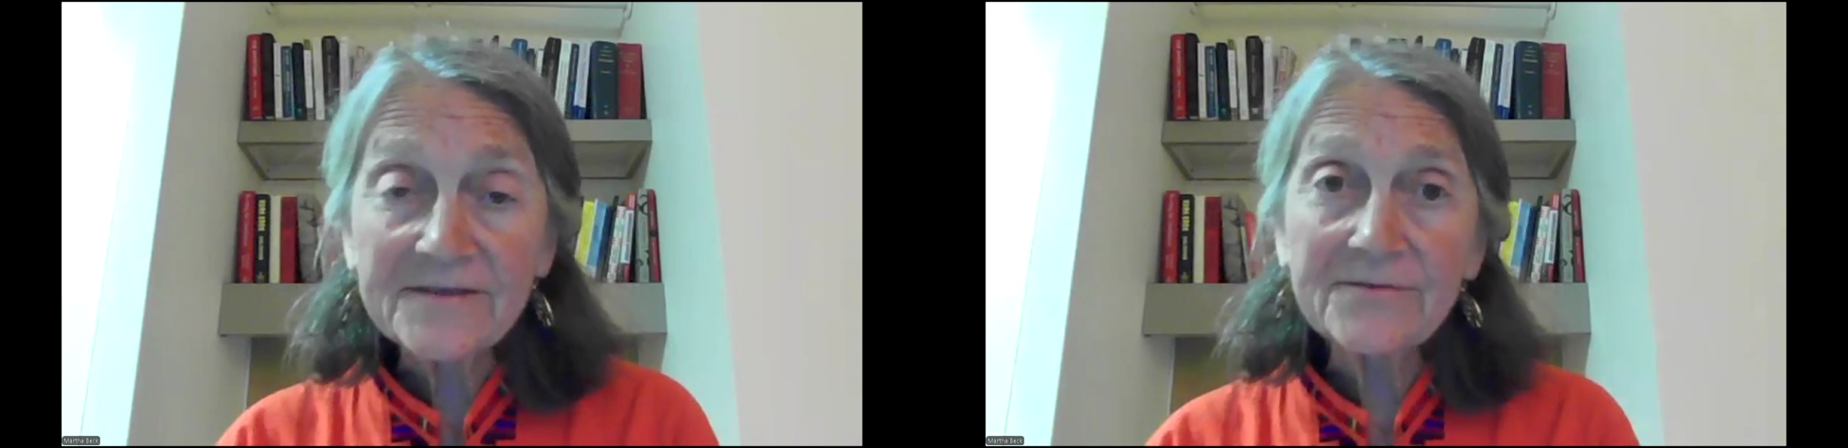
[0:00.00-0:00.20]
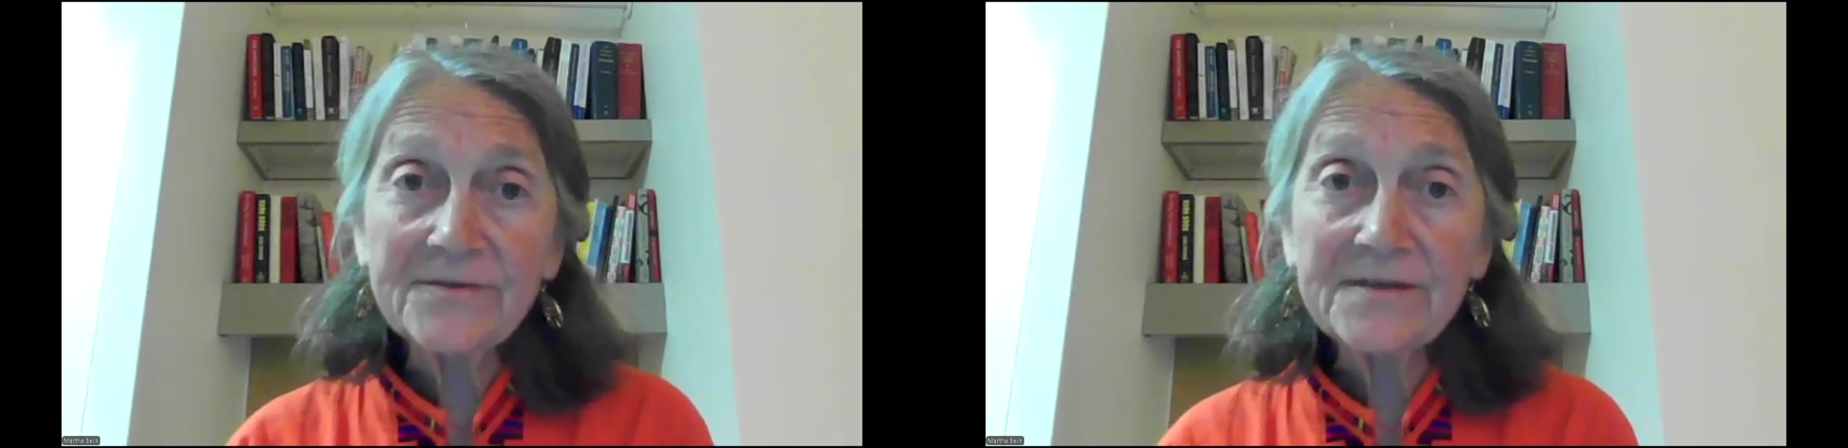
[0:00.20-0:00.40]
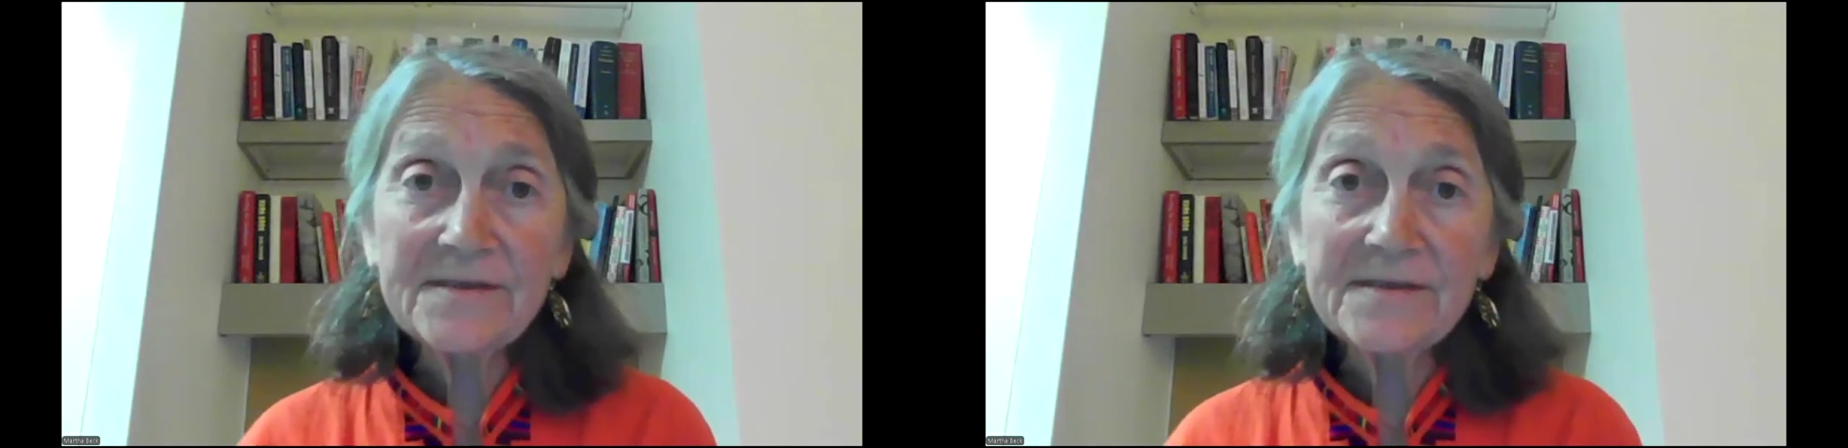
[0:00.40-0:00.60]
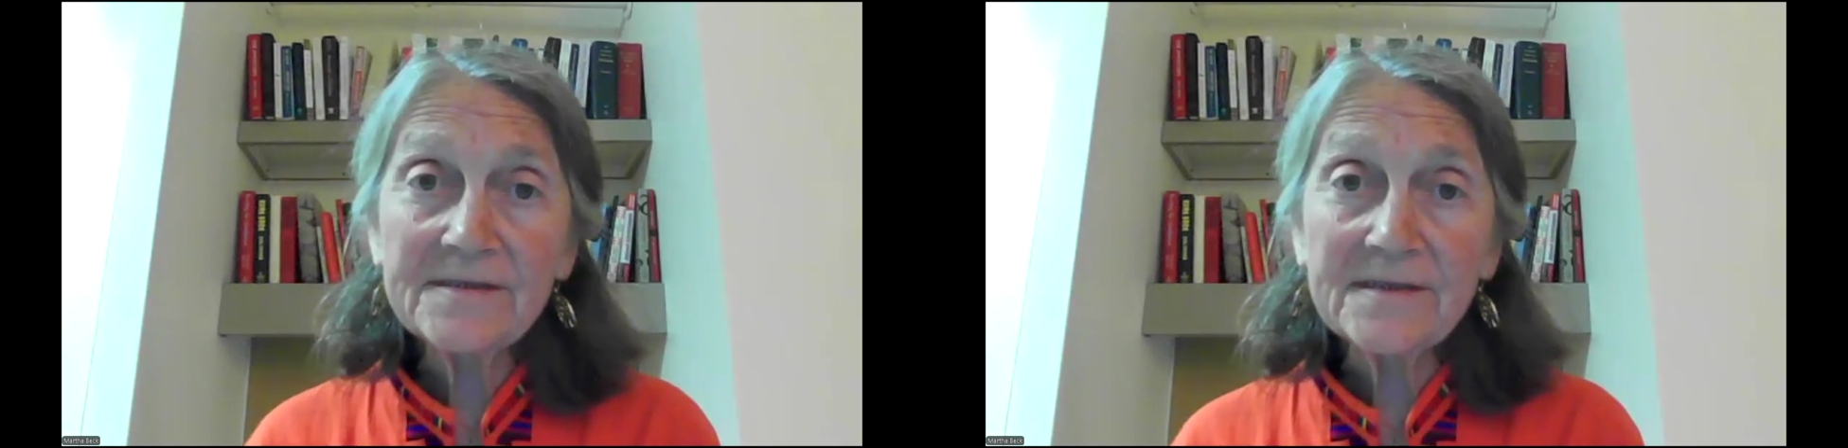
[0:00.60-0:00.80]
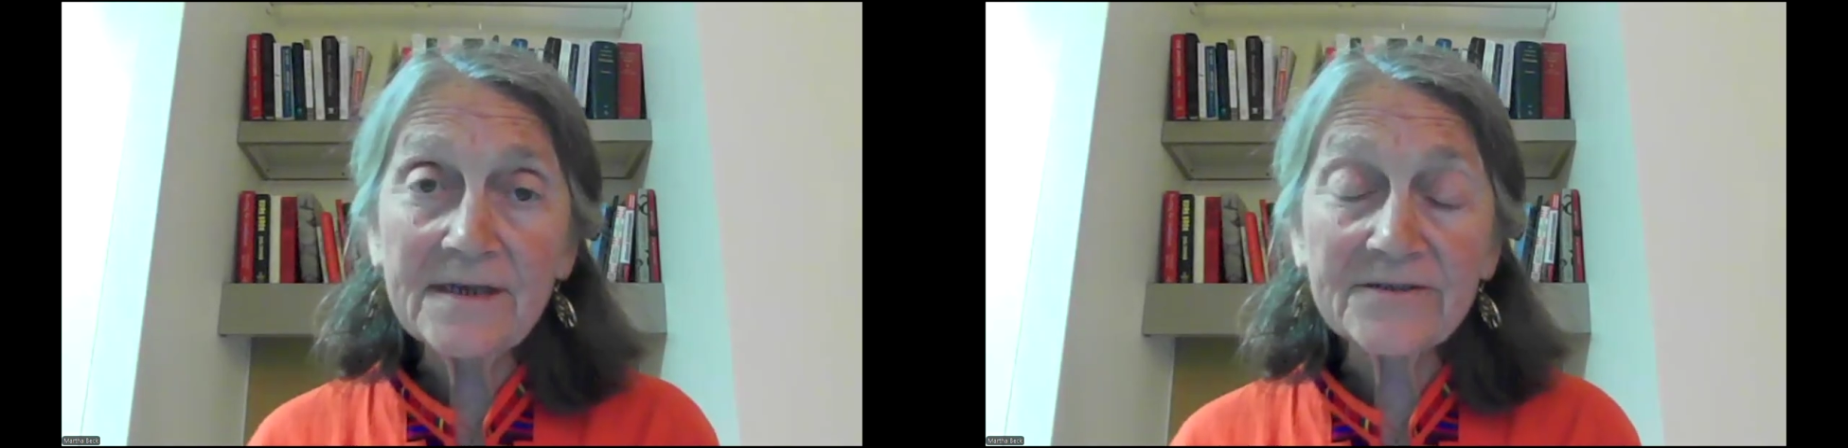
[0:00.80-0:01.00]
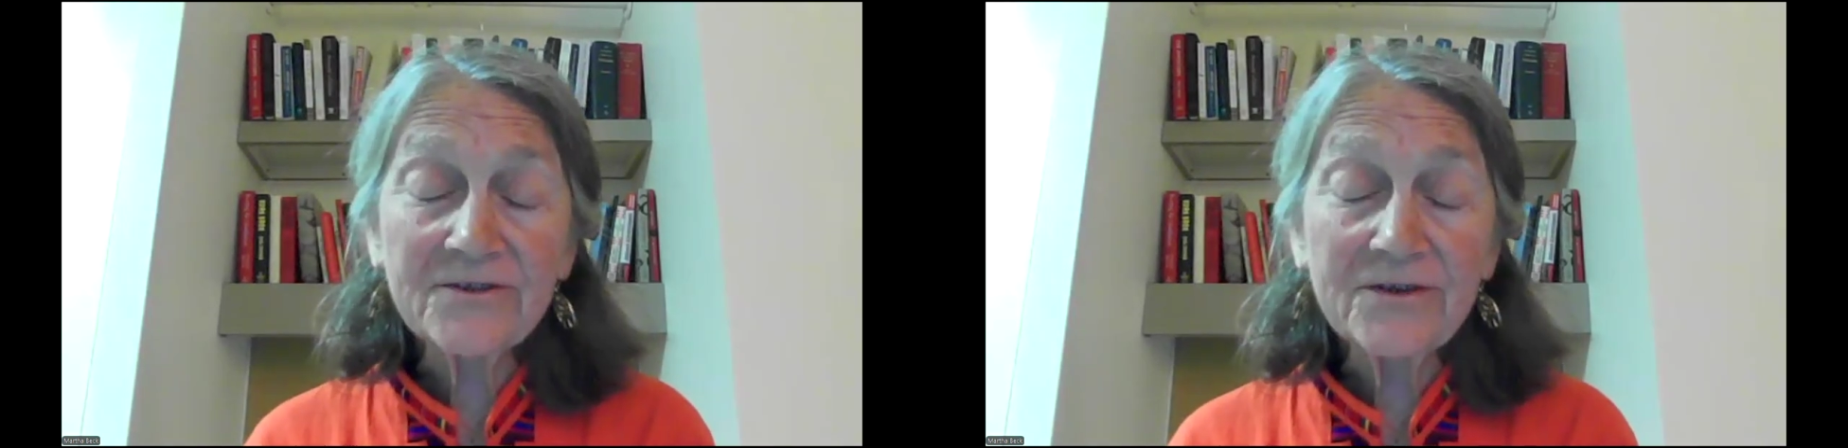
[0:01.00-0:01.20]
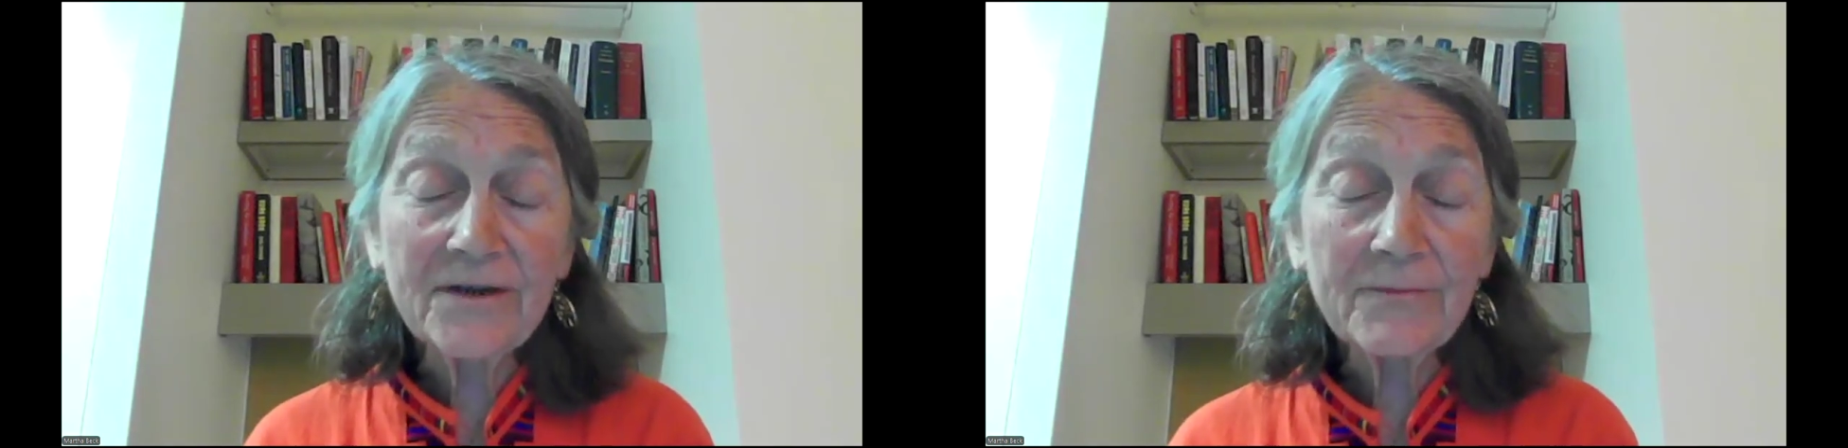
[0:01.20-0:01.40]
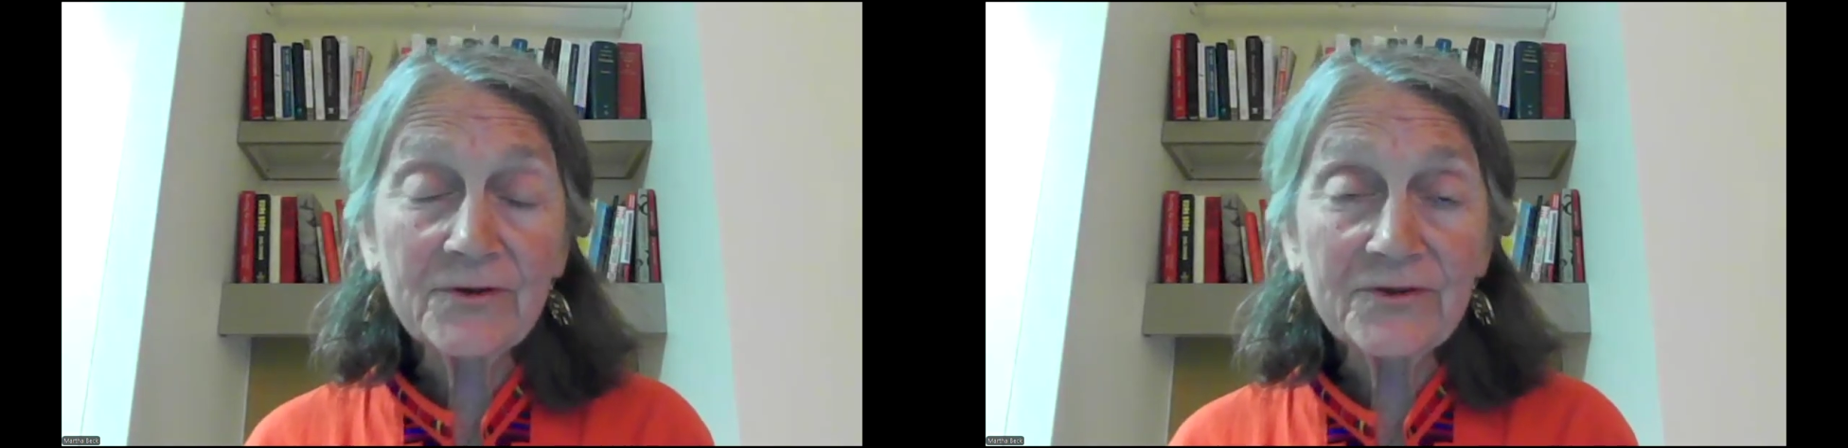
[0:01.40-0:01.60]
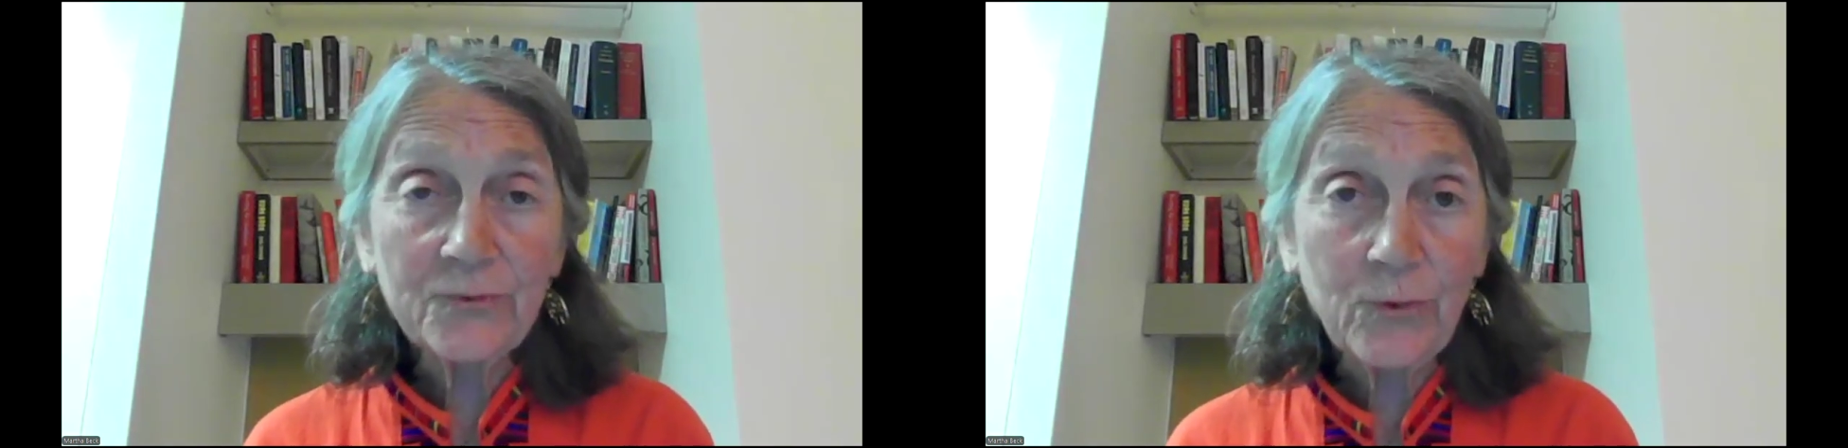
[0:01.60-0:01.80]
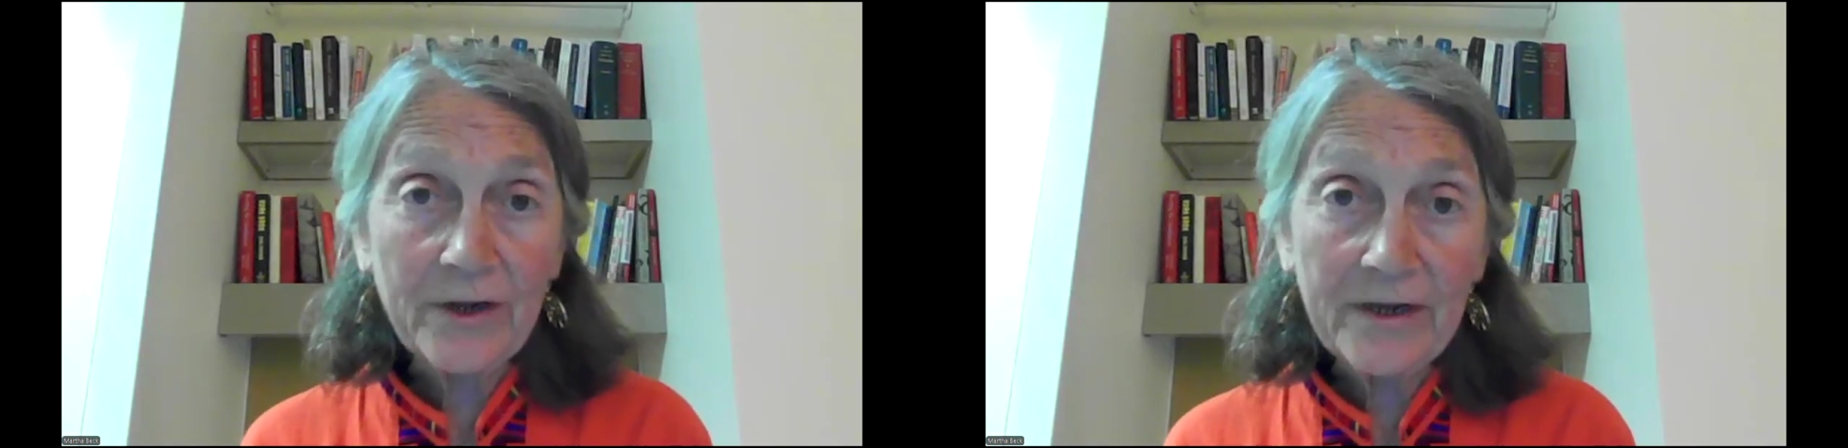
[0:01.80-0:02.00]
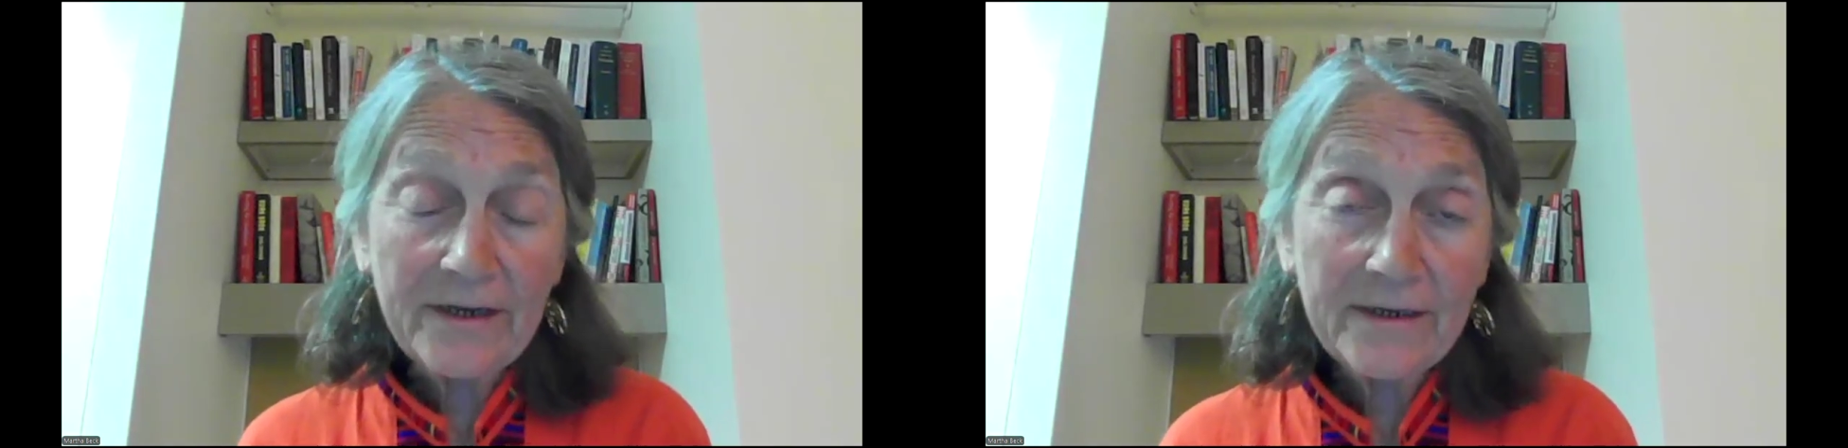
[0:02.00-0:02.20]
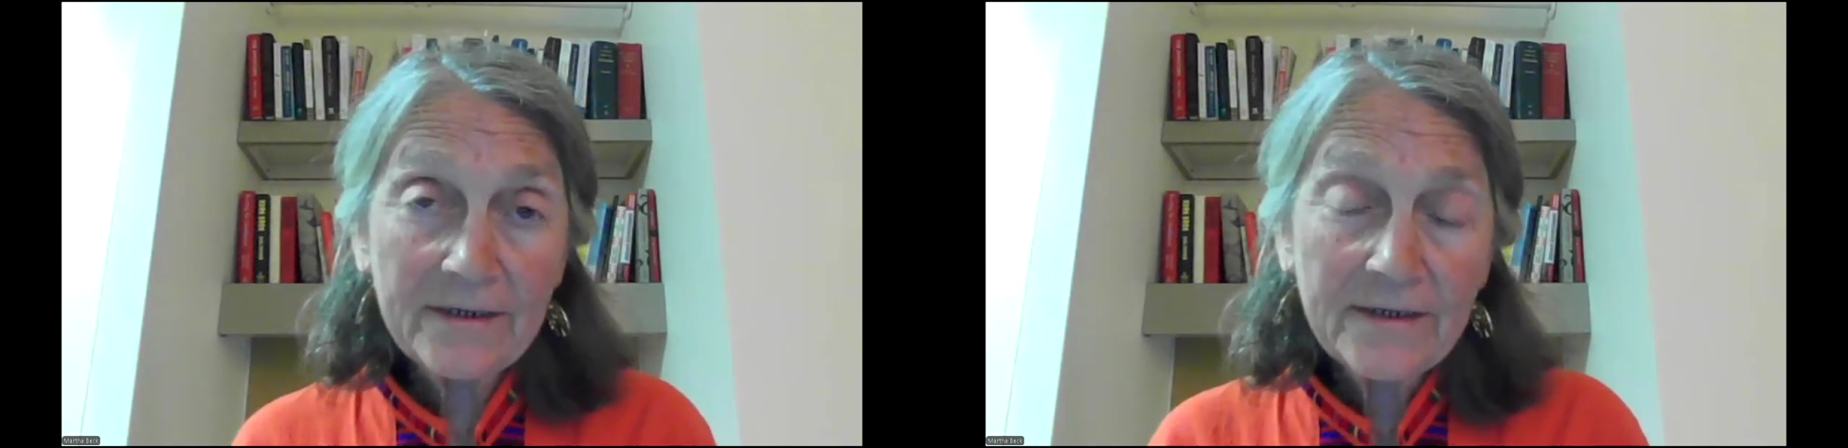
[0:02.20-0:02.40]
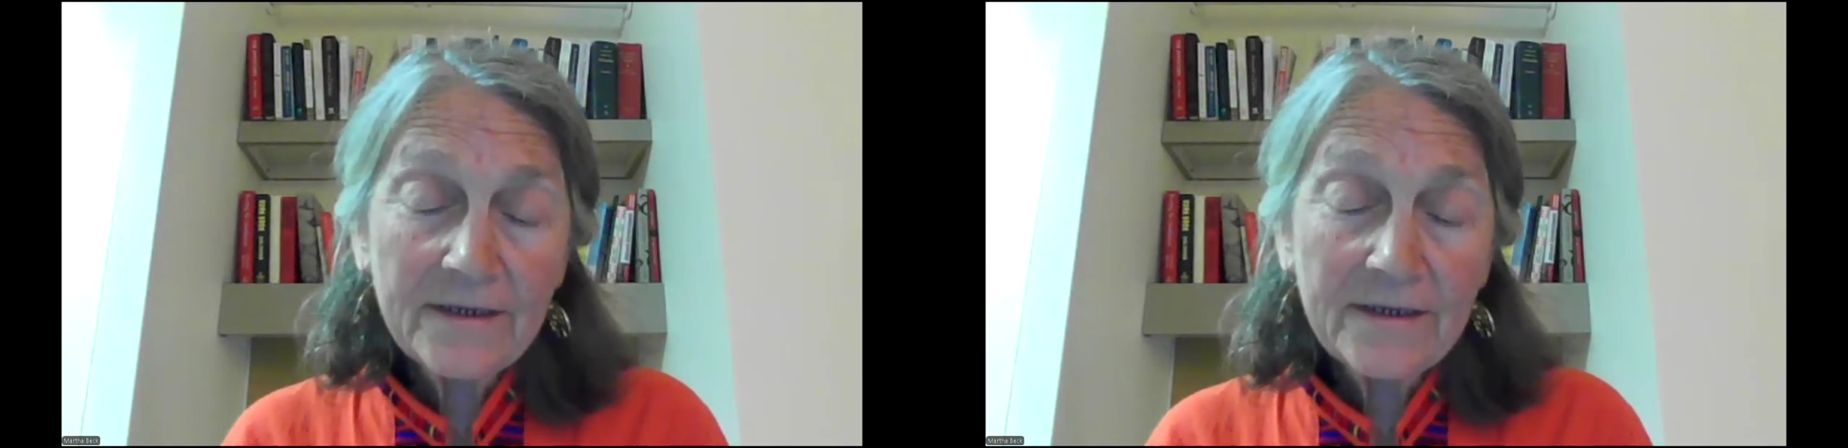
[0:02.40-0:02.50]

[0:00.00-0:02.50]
so this is lecture number 20